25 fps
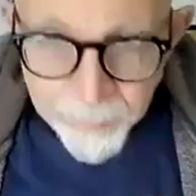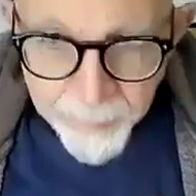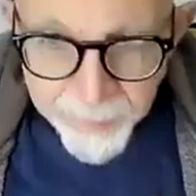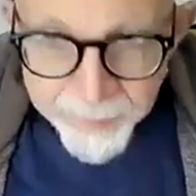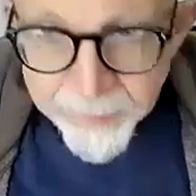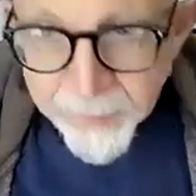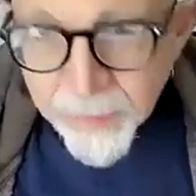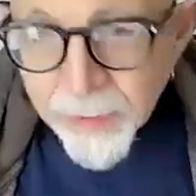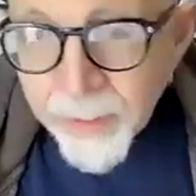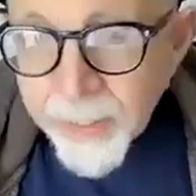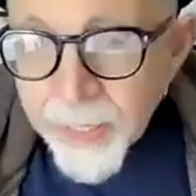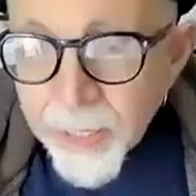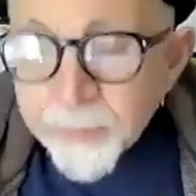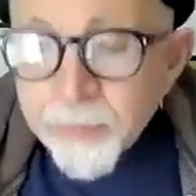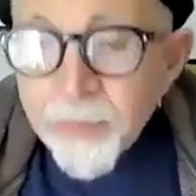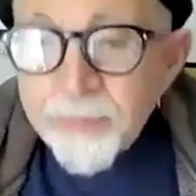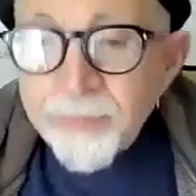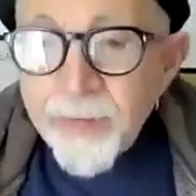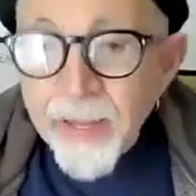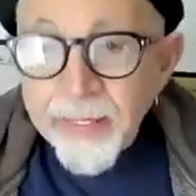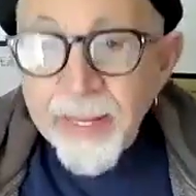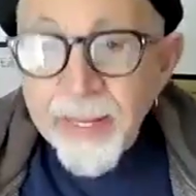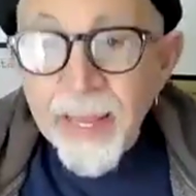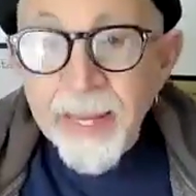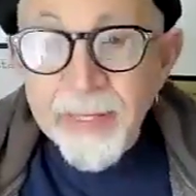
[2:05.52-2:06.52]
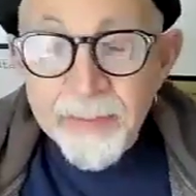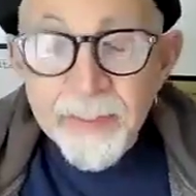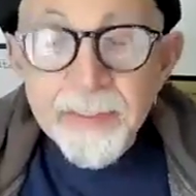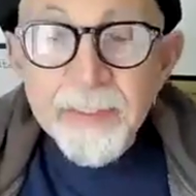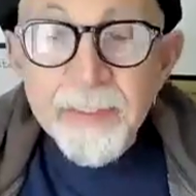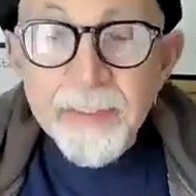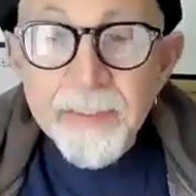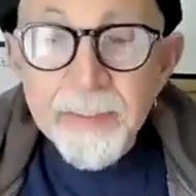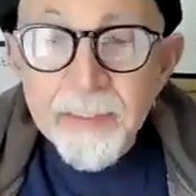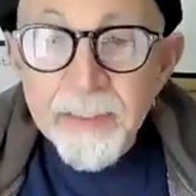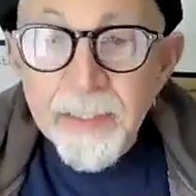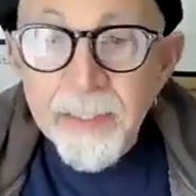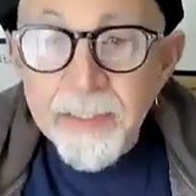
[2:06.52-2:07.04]
meet Edward Van
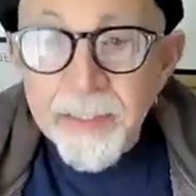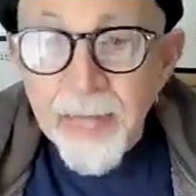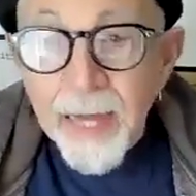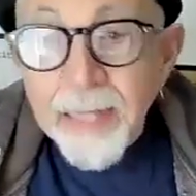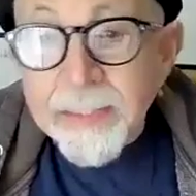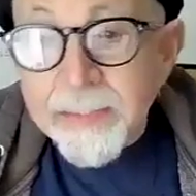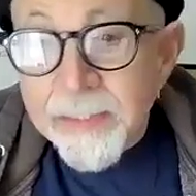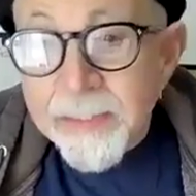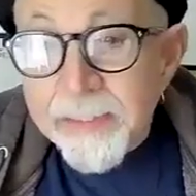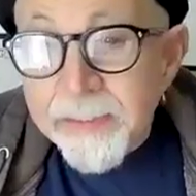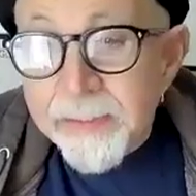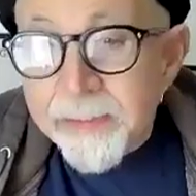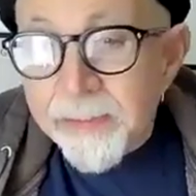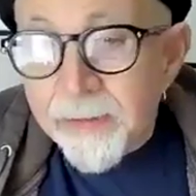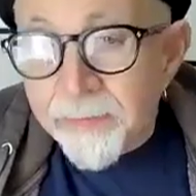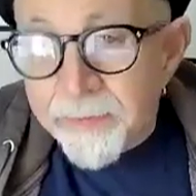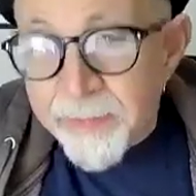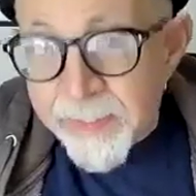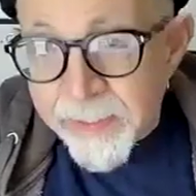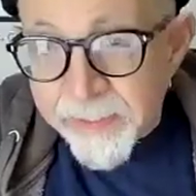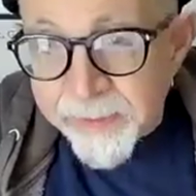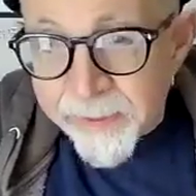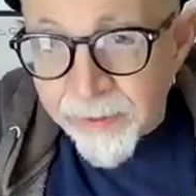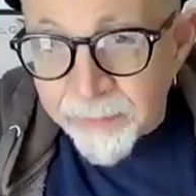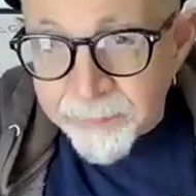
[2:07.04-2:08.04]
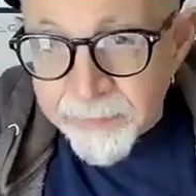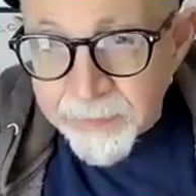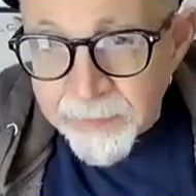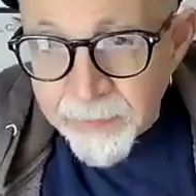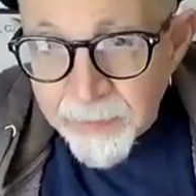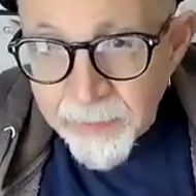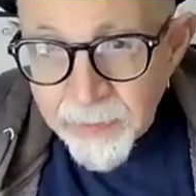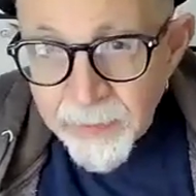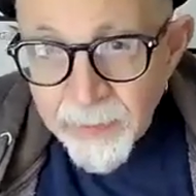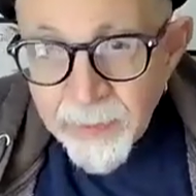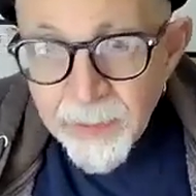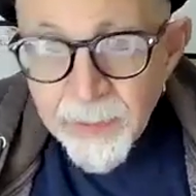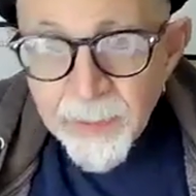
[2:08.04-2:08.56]
Halen in
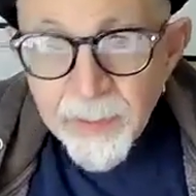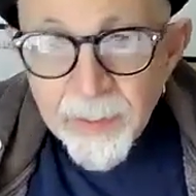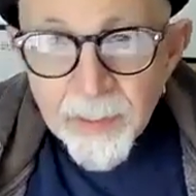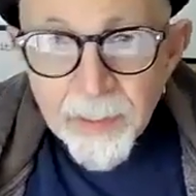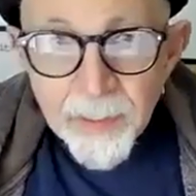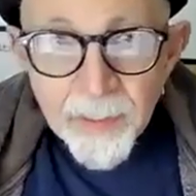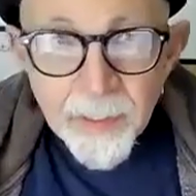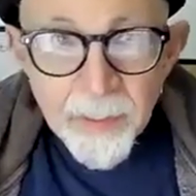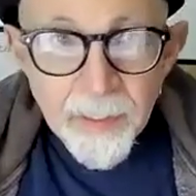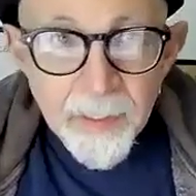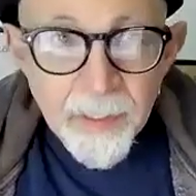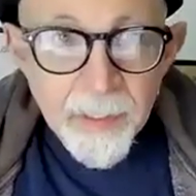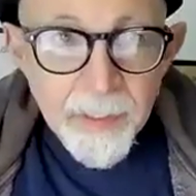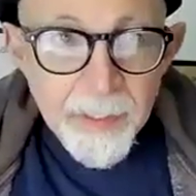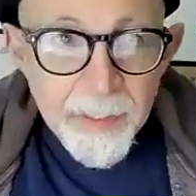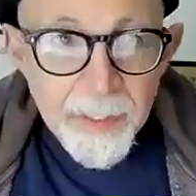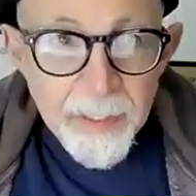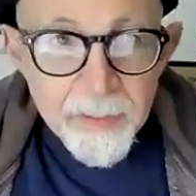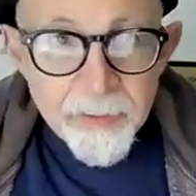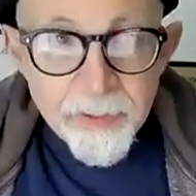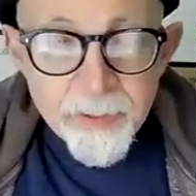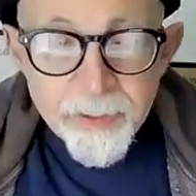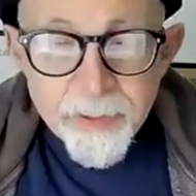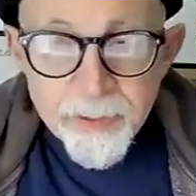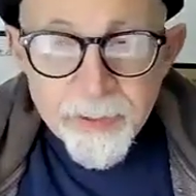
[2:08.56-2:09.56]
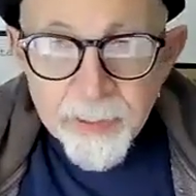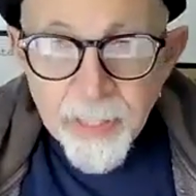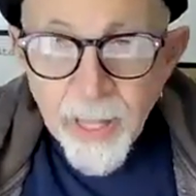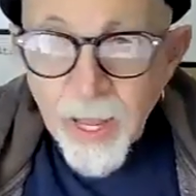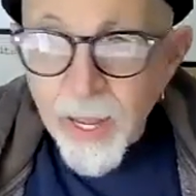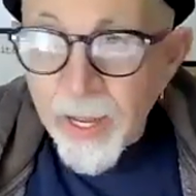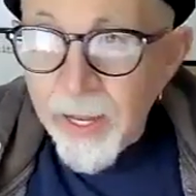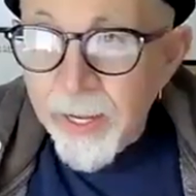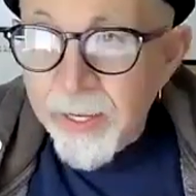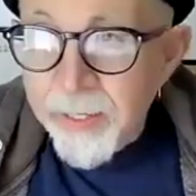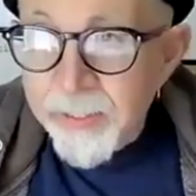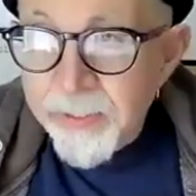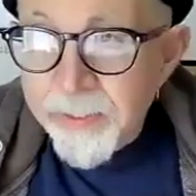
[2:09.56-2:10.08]
1977. It's
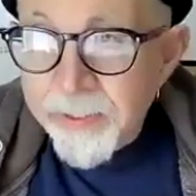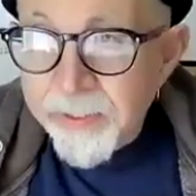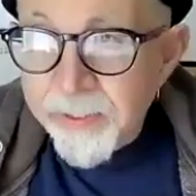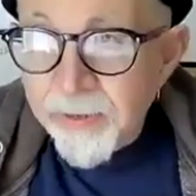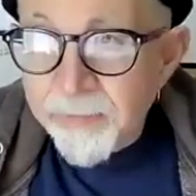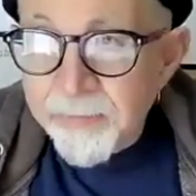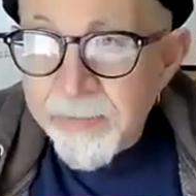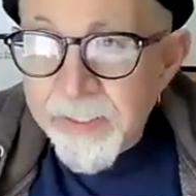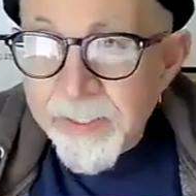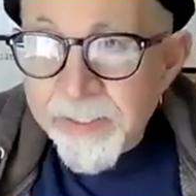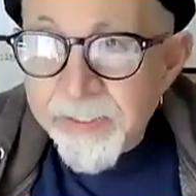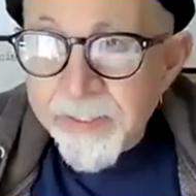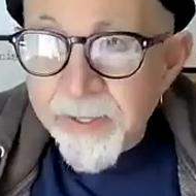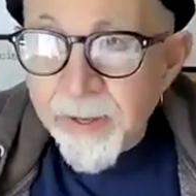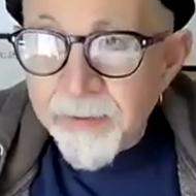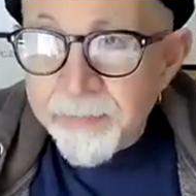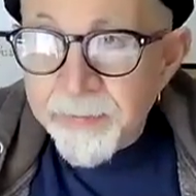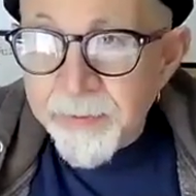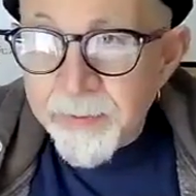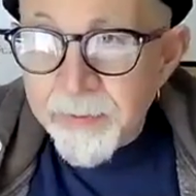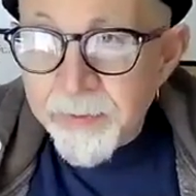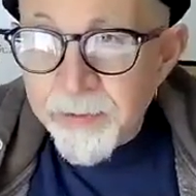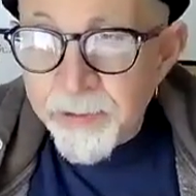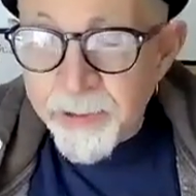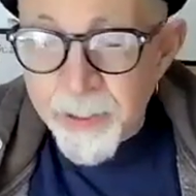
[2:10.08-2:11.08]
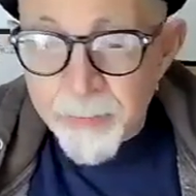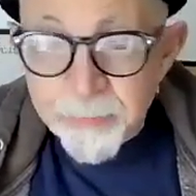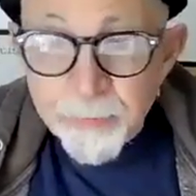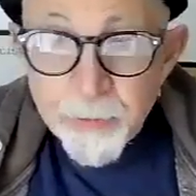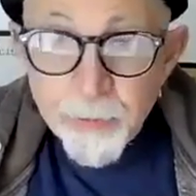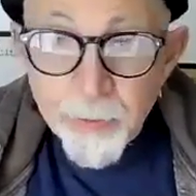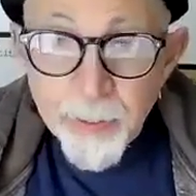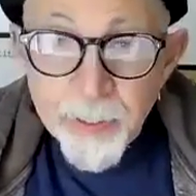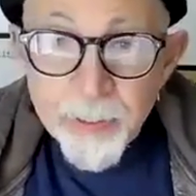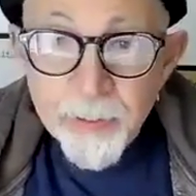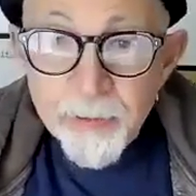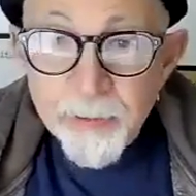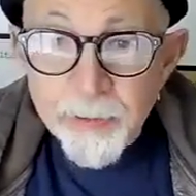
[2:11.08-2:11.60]
July 77. Cheap
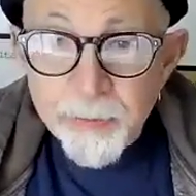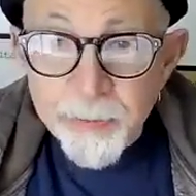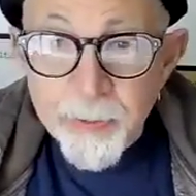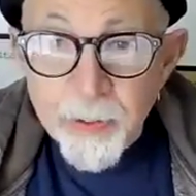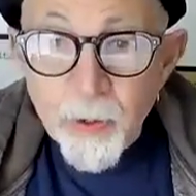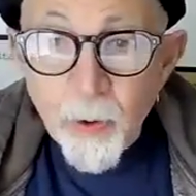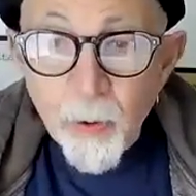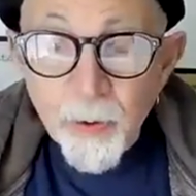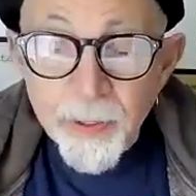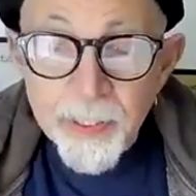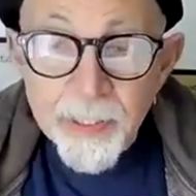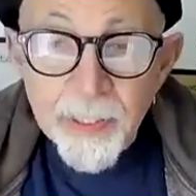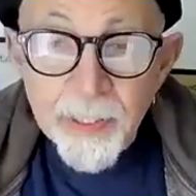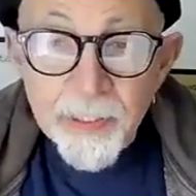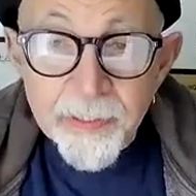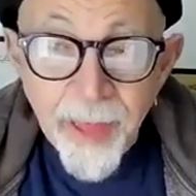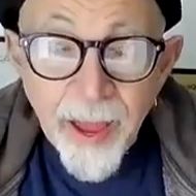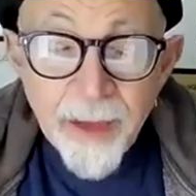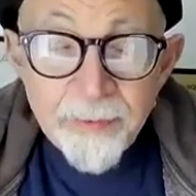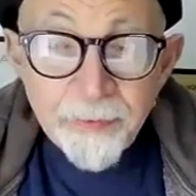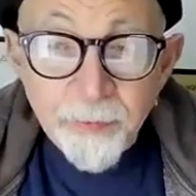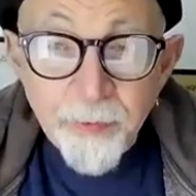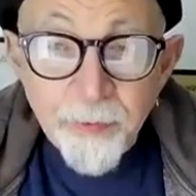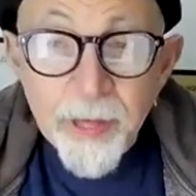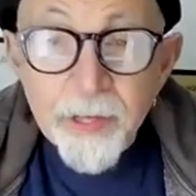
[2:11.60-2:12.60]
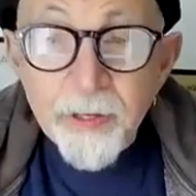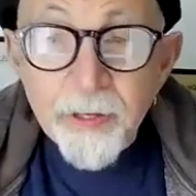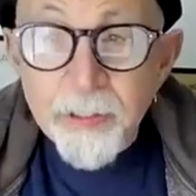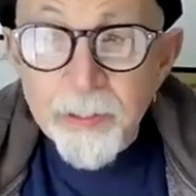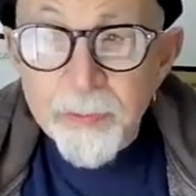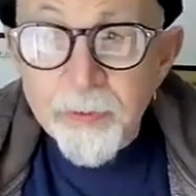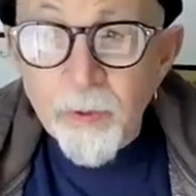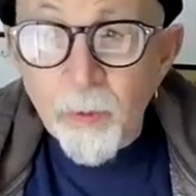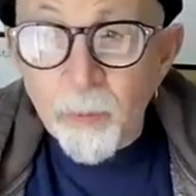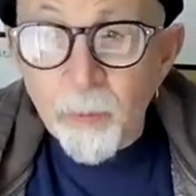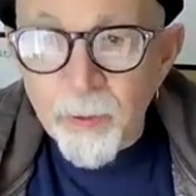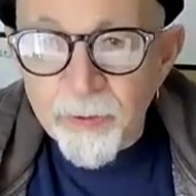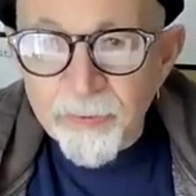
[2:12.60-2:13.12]
Trick is recording a live
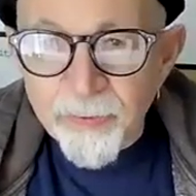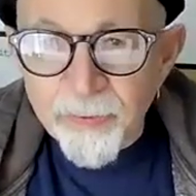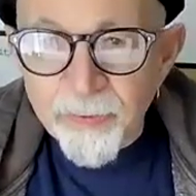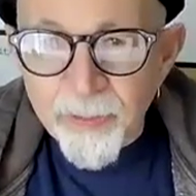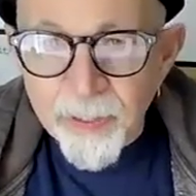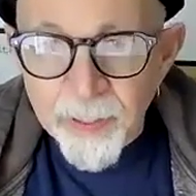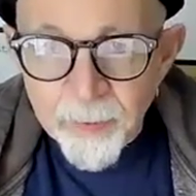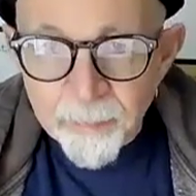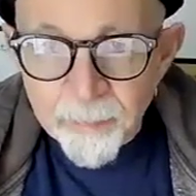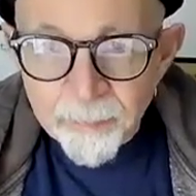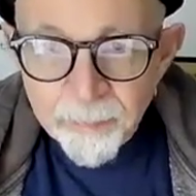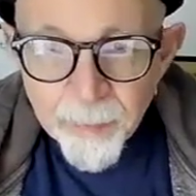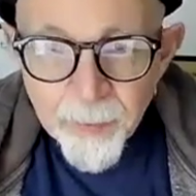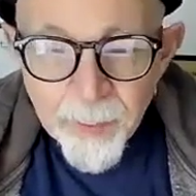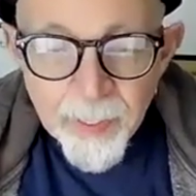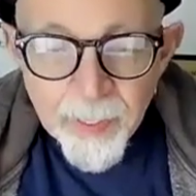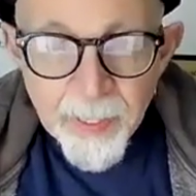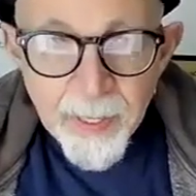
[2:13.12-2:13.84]
record at the Whiskey.